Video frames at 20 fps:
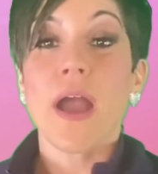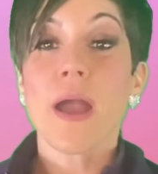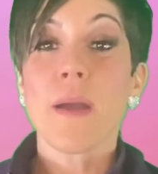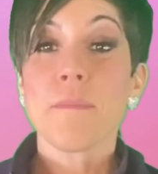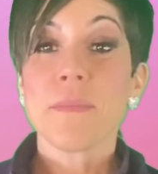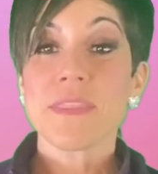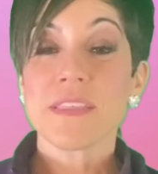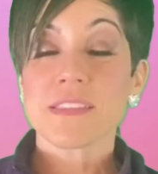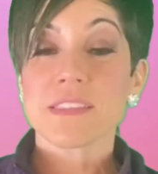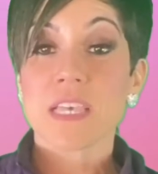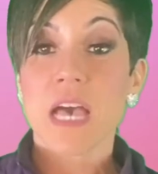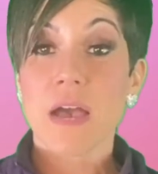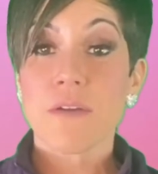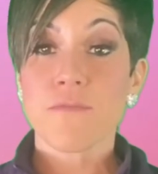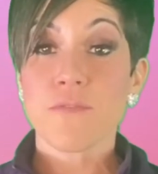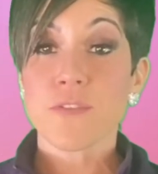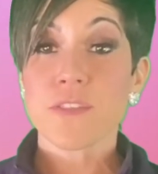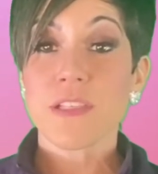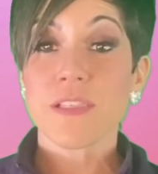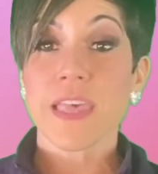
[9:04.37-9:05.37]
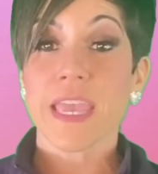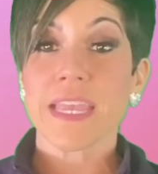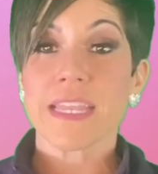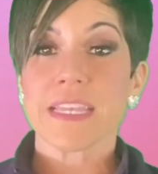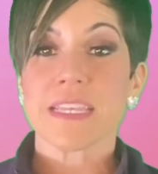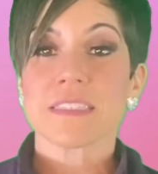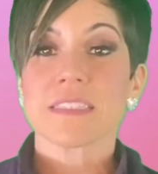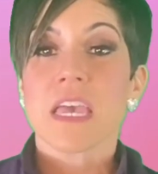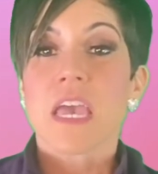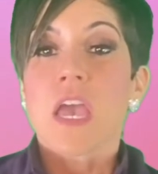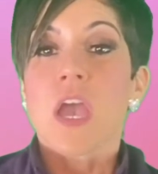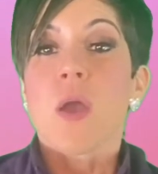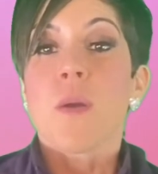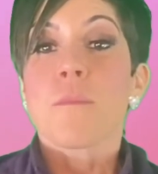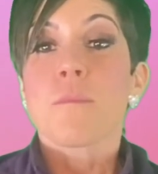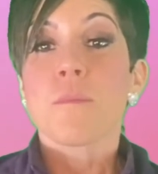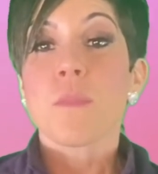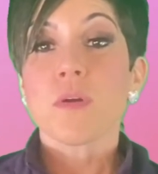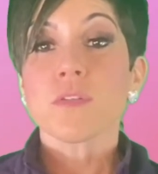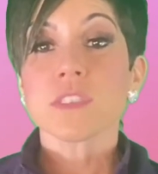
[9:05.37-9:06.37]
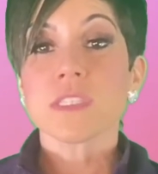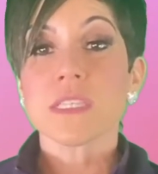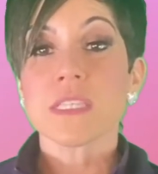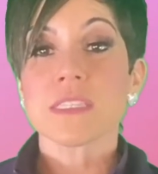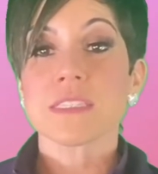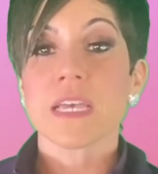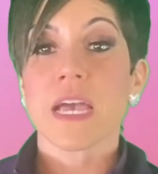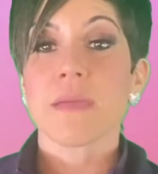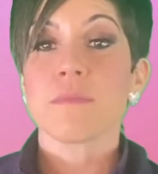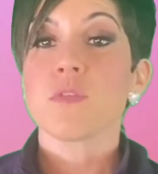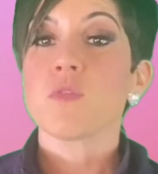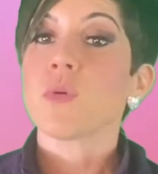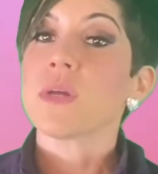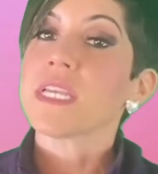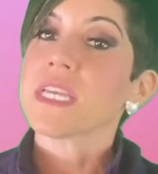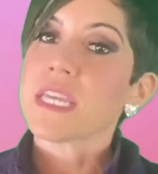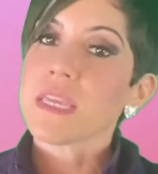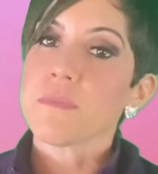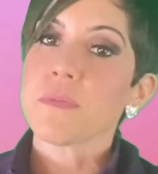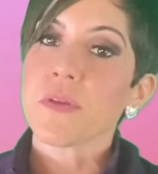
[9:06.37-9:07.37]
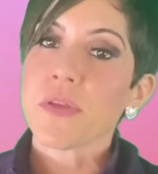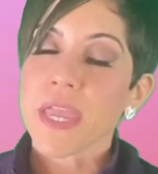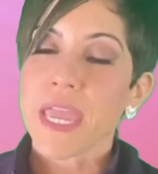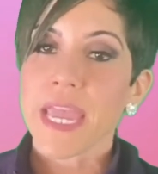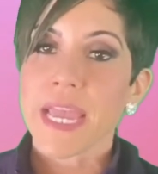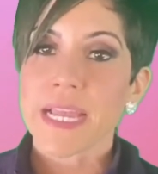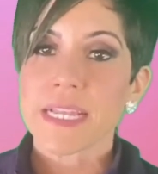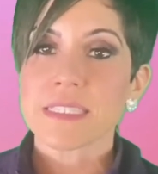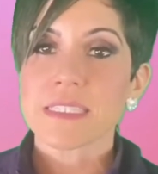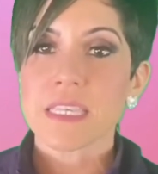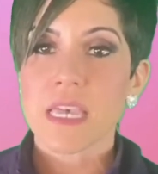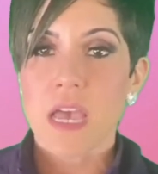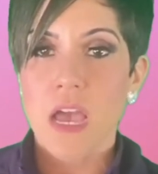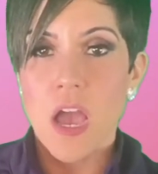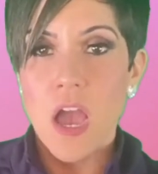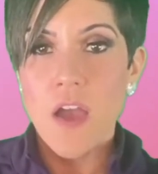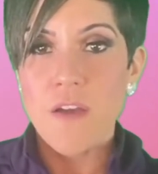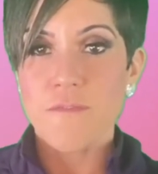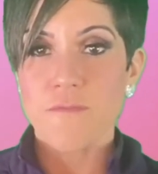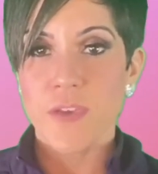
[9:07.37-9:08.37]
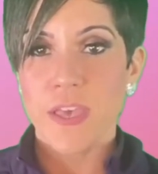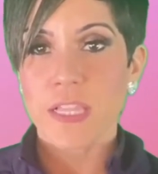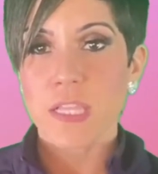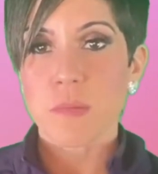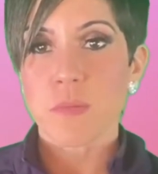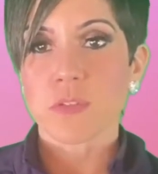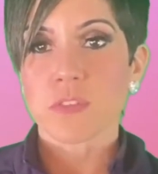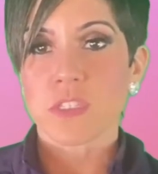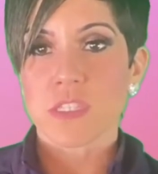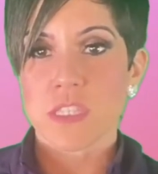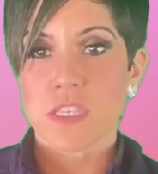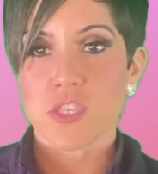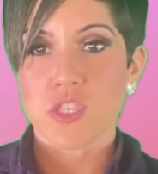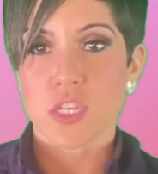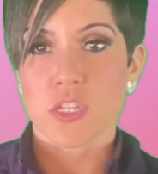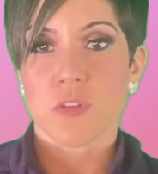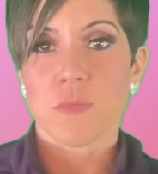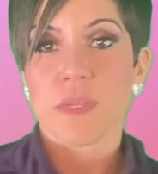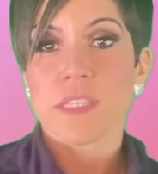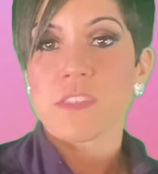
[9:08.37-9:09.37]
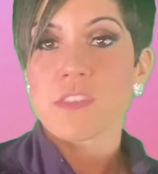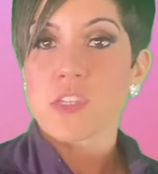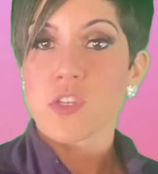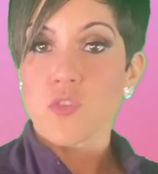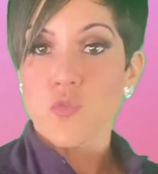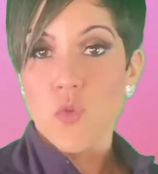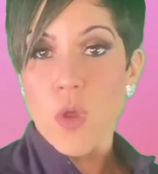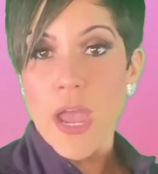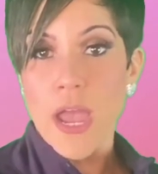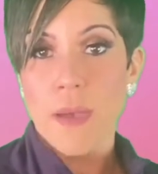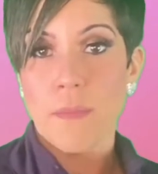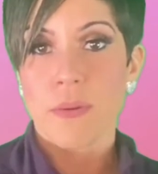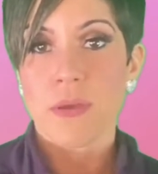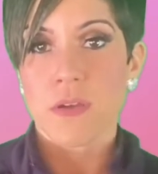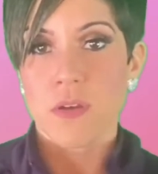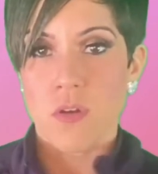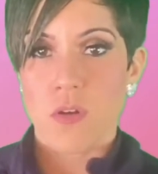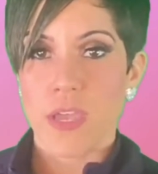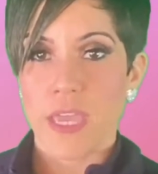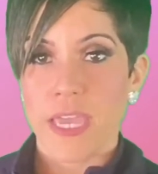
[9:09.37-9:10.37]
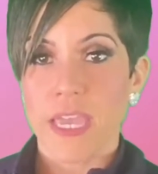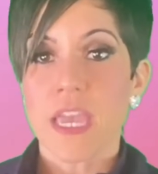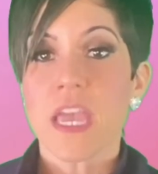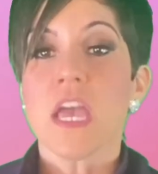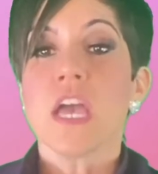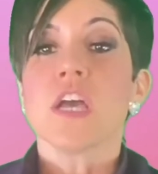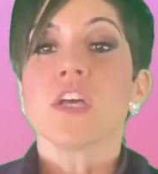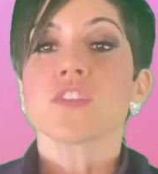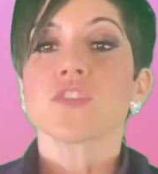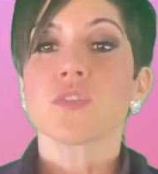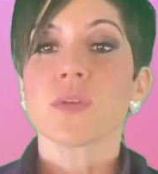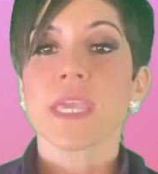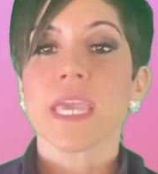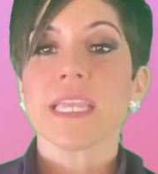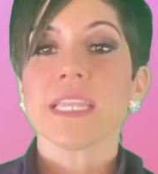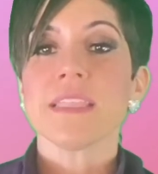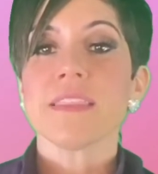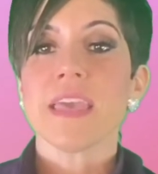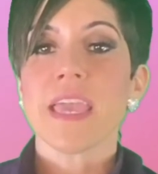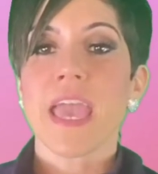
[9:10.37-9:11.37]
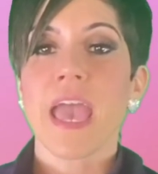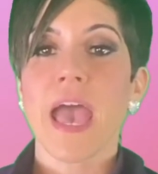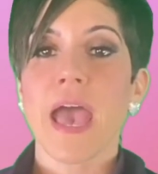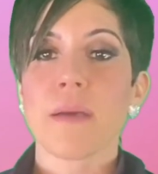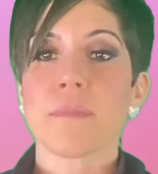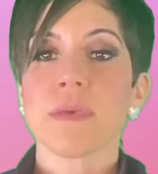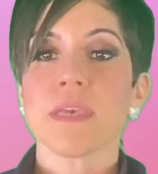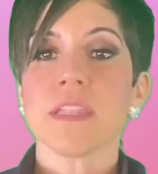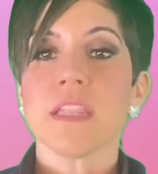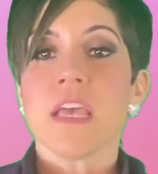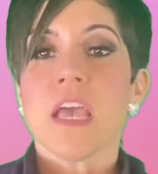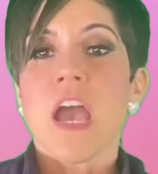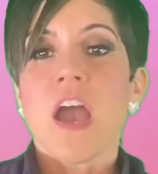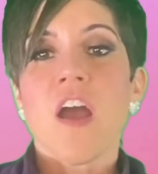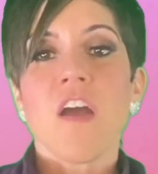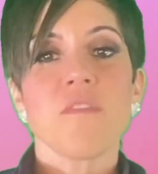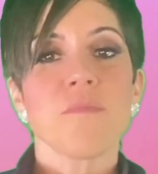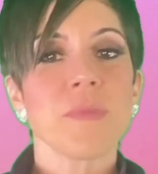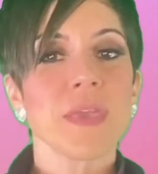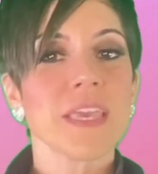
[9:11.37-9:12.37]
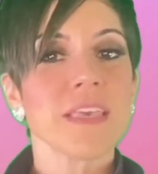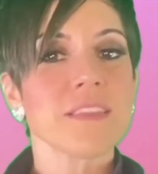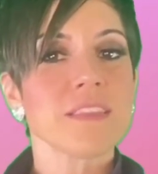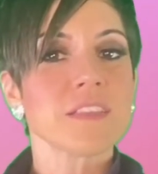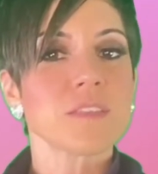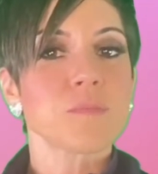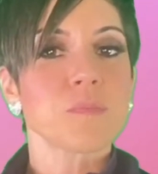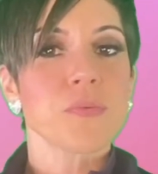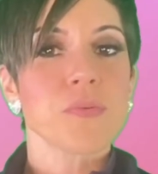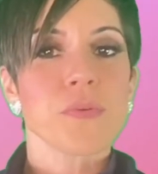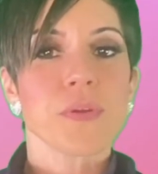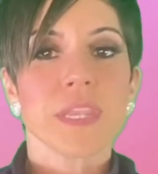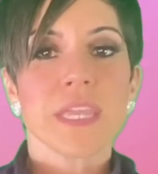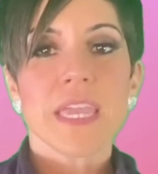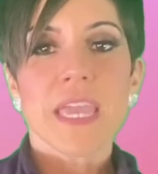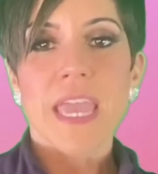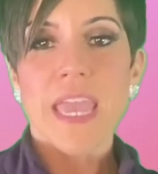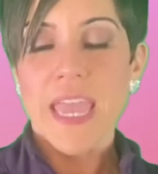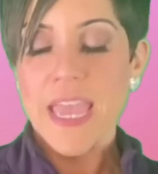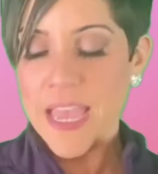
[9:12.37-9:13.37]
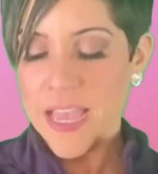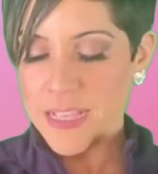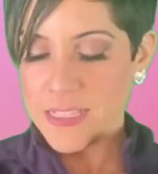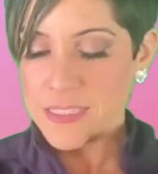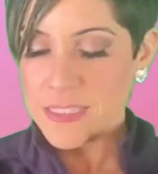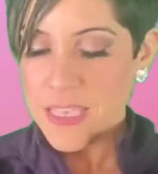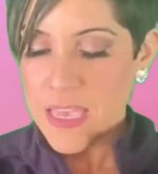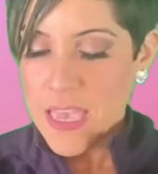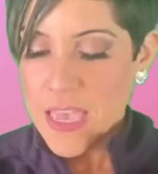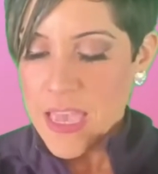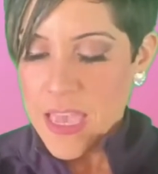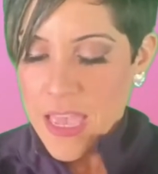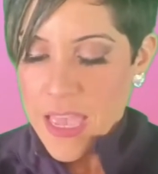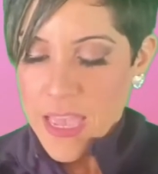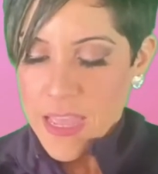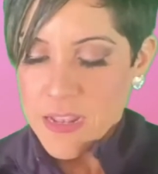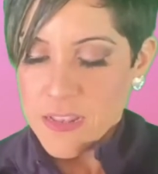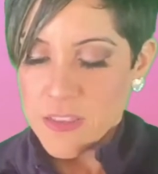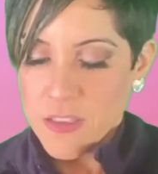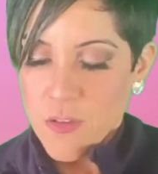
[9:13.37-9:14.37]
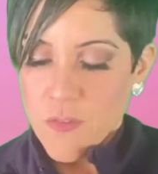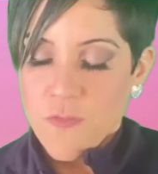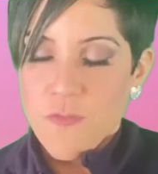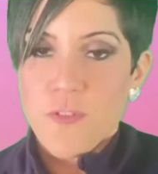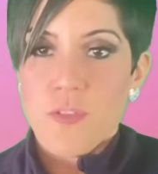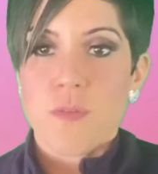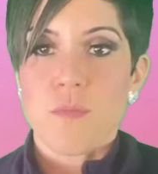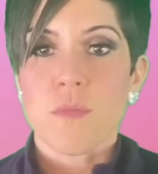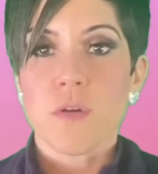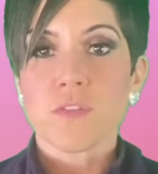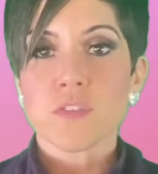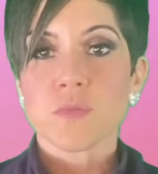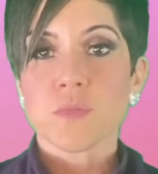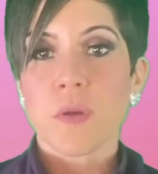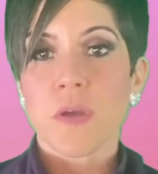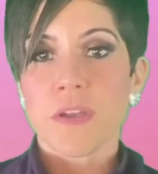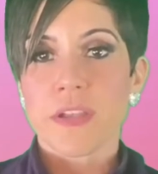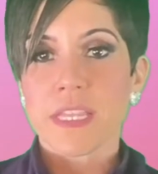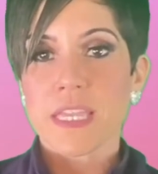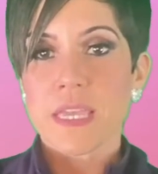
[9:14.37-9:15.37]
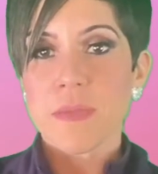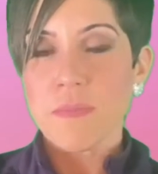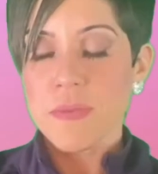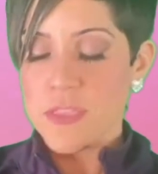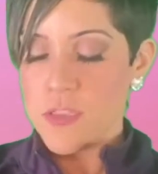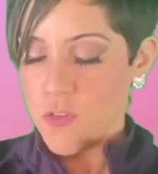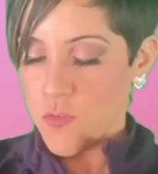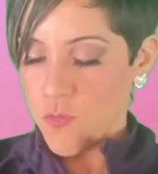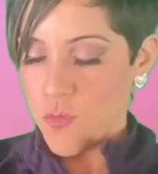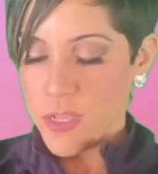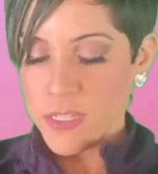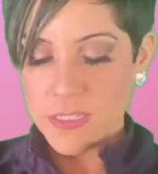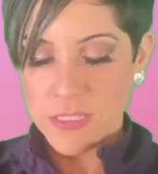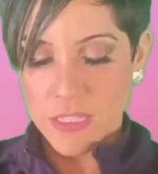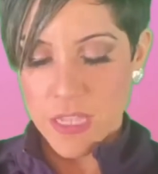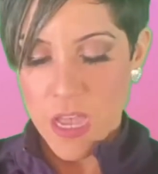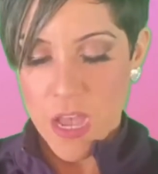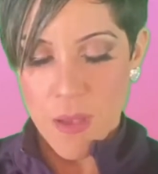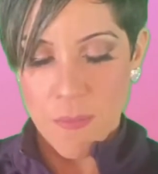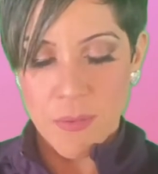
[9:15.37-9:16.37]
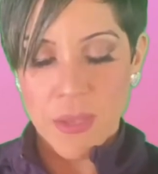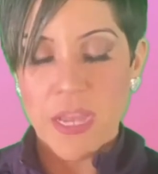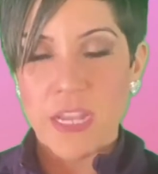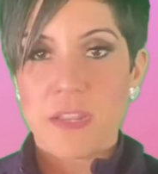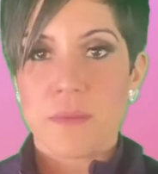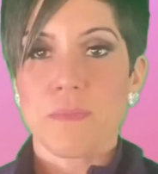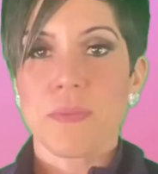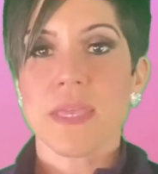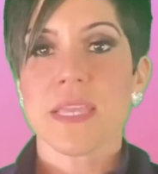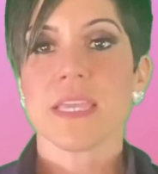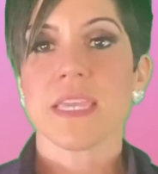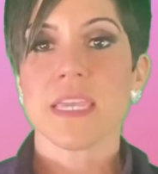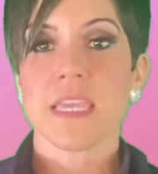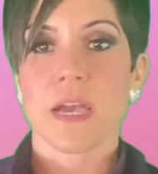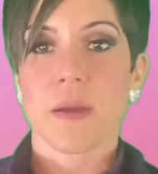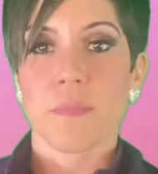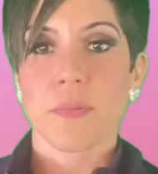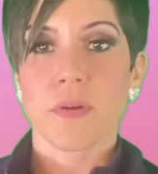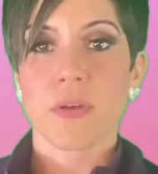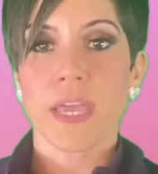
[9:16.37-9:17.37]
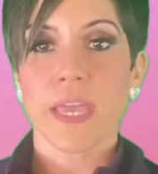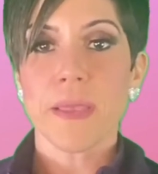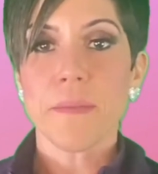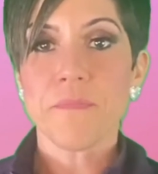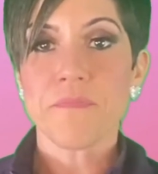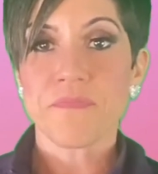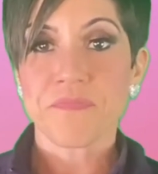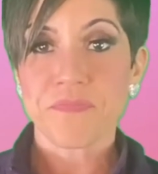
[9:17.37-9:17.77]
up at the top for the ladies, most of the time you want to keep your hands available to the gentleman to grab, okay? So get in the habit of making these pretty hands, and for the most part, keeping your wrist up, kind of pinky up, okay?